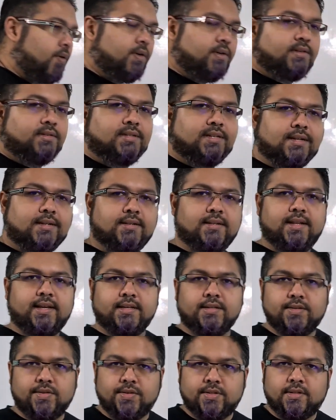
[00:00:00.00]
on to
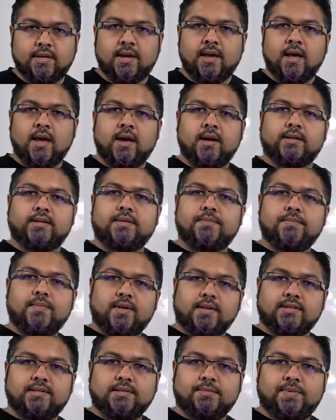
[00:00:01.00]
list the
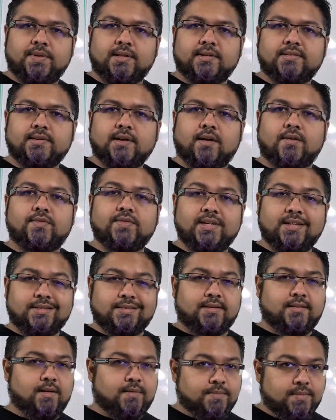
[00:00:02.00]
multiples of these
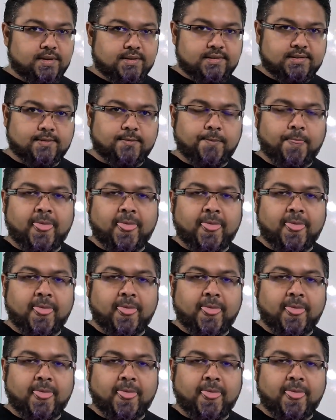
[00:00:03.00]
numbers.